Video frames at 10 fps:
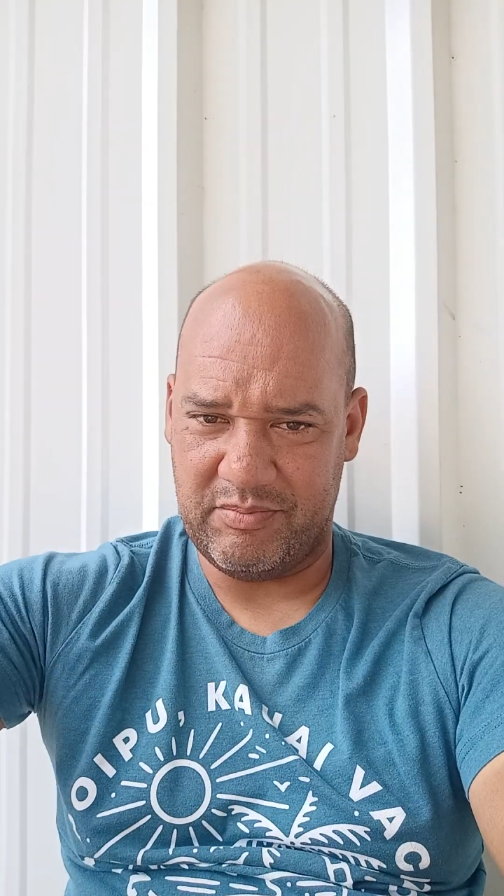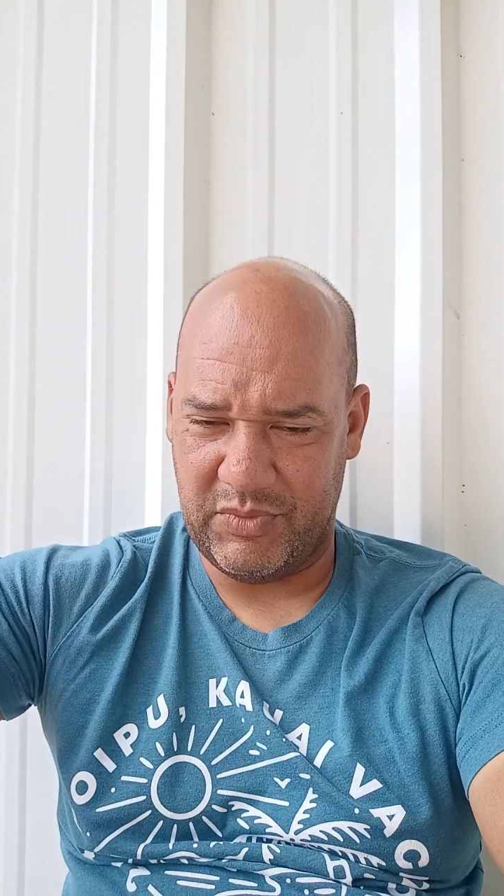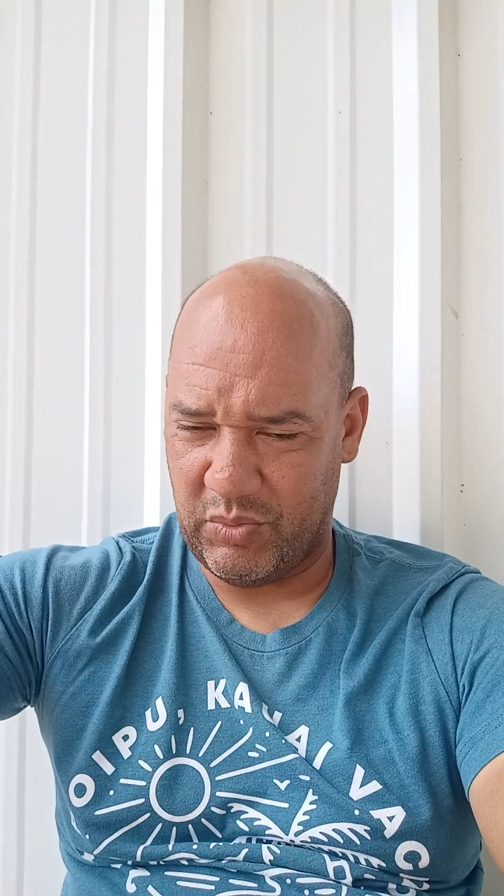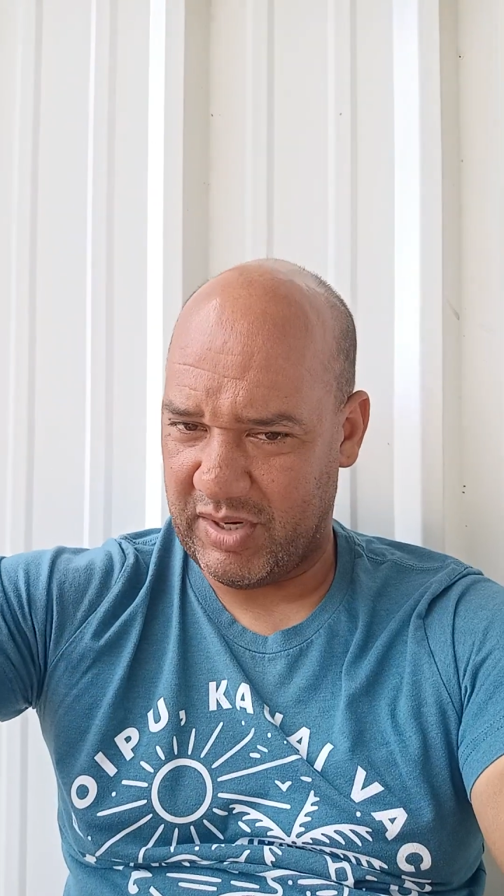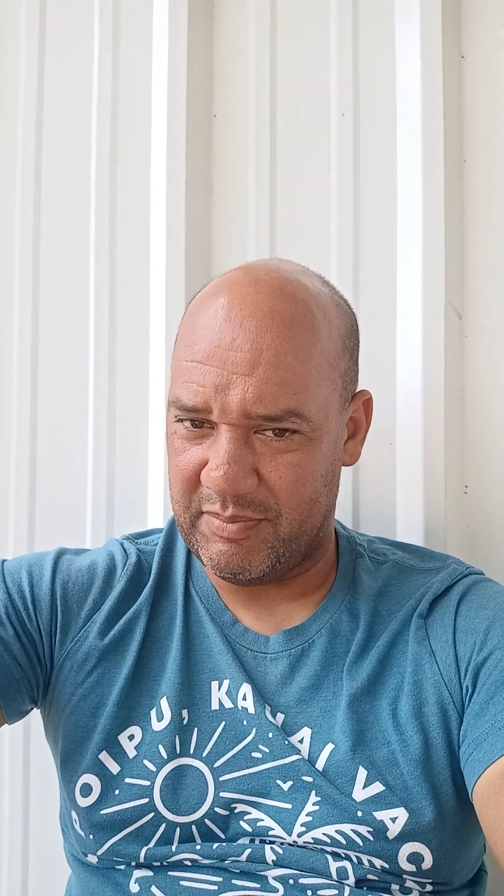
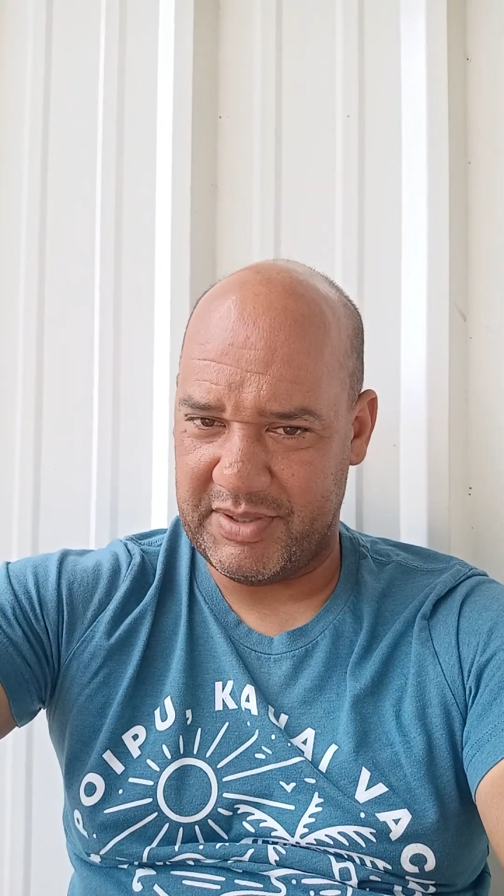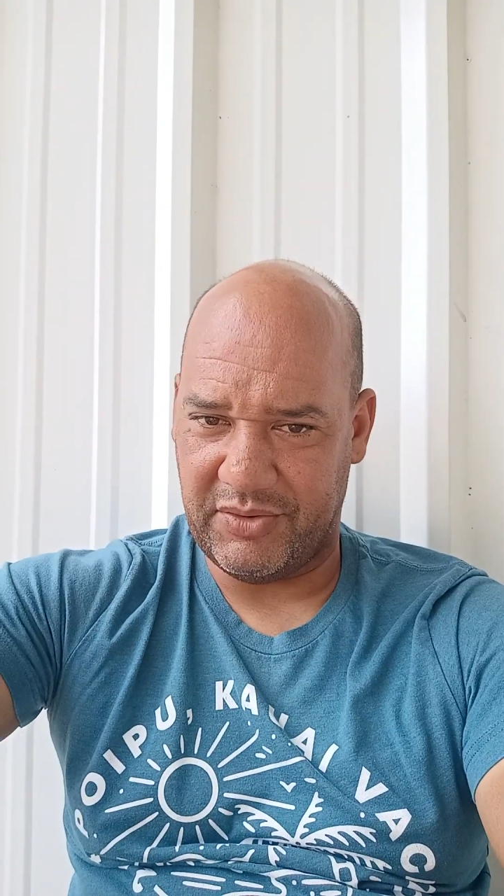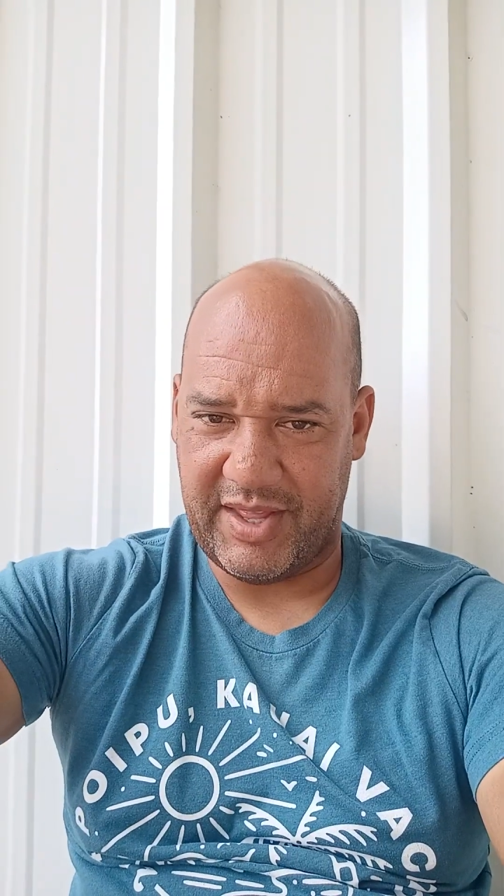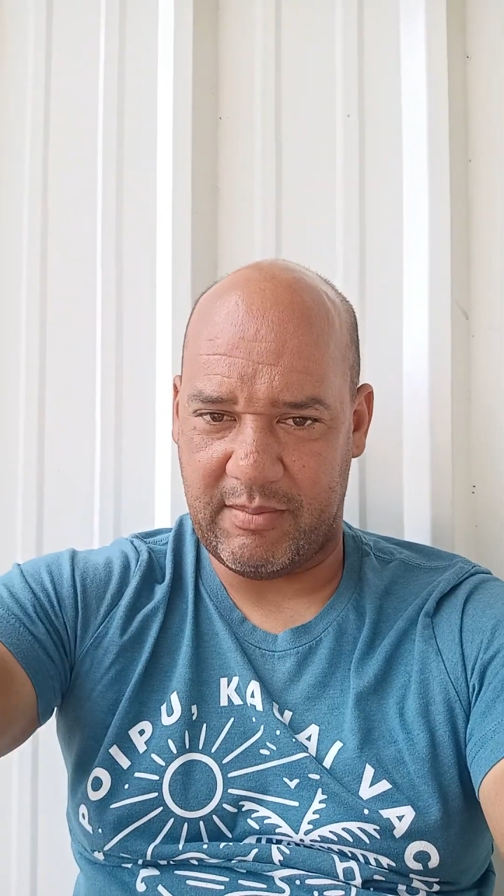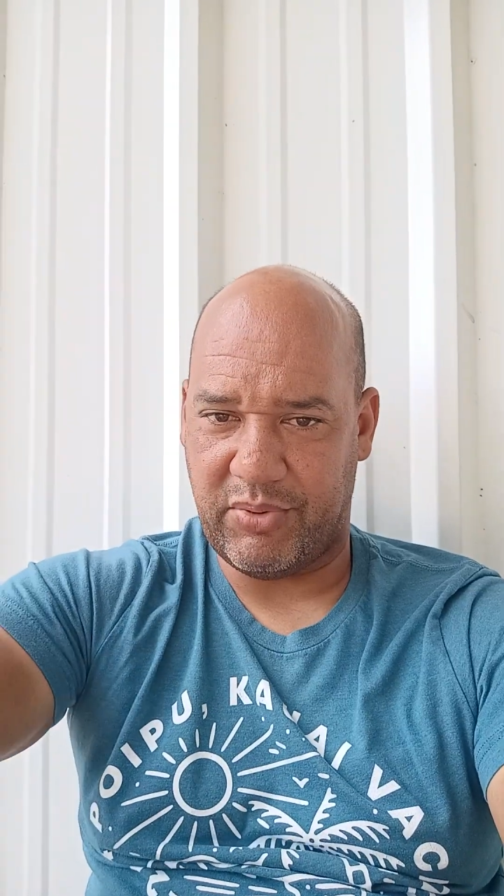you want to
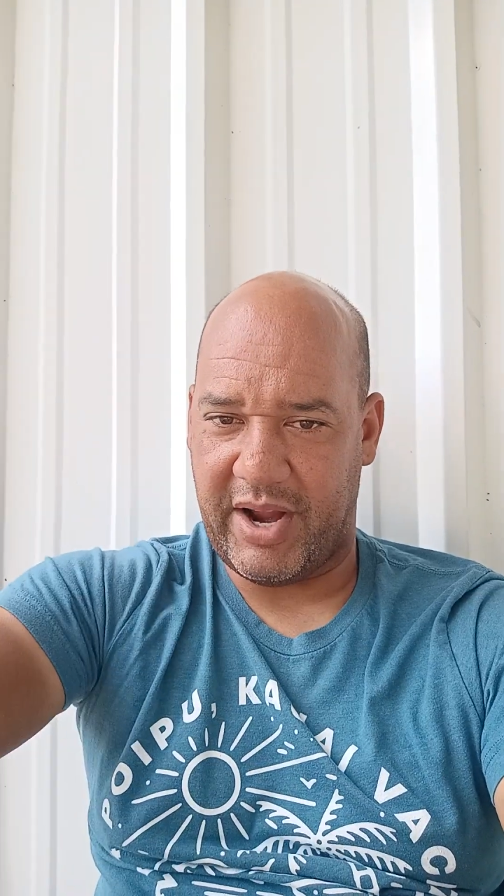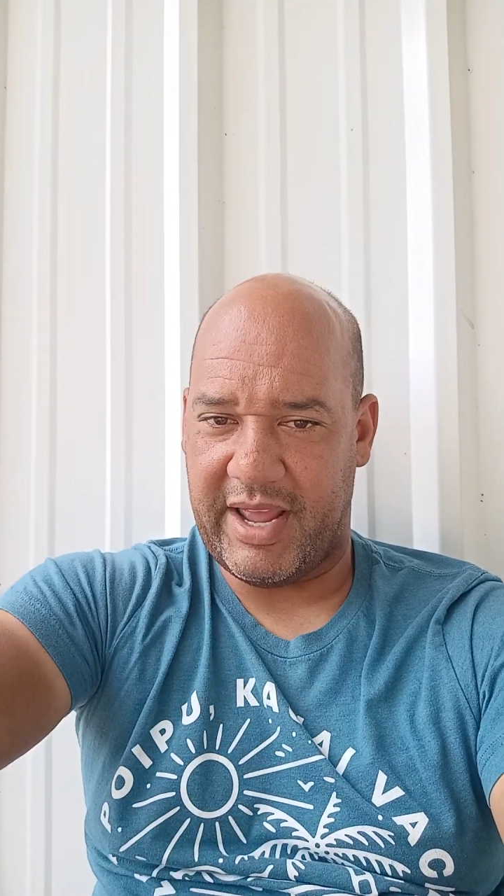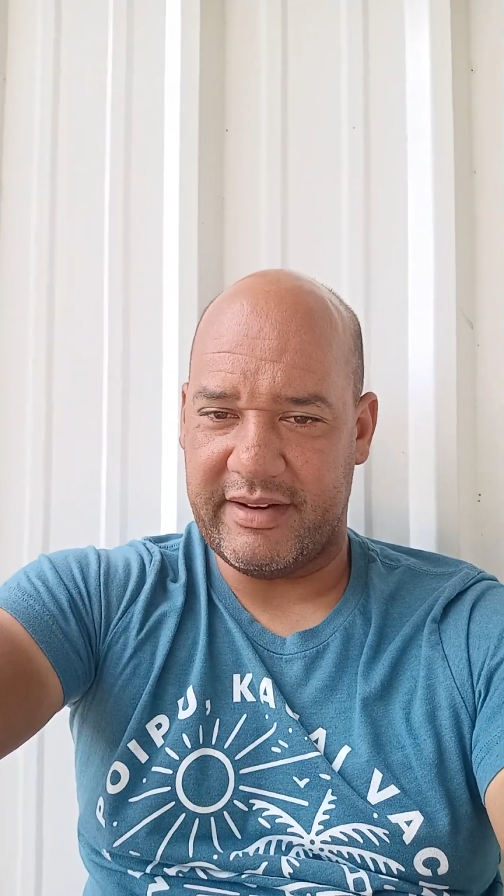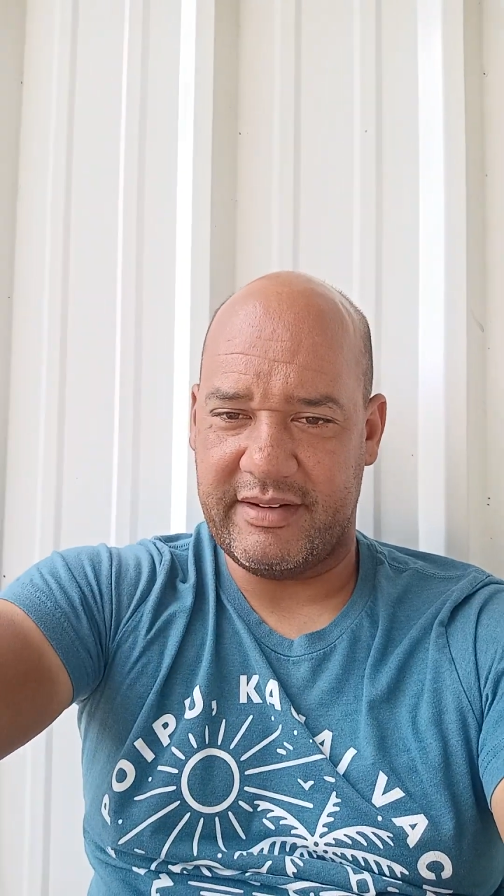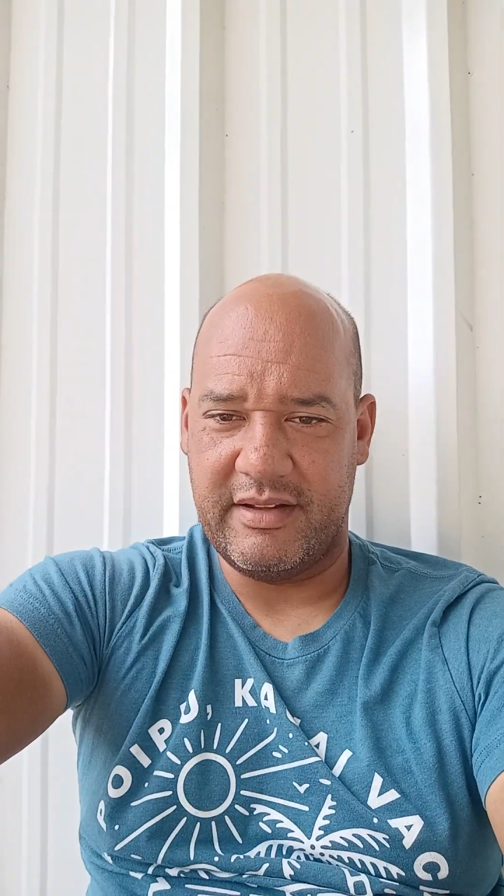build that
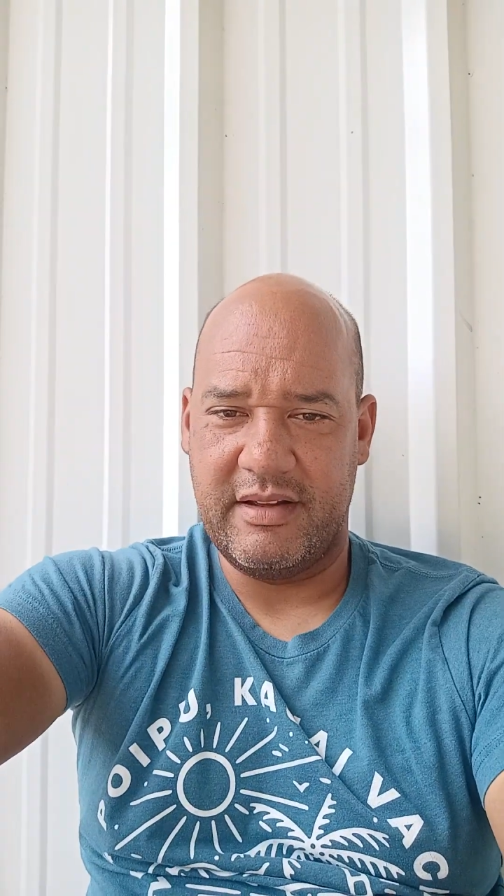brand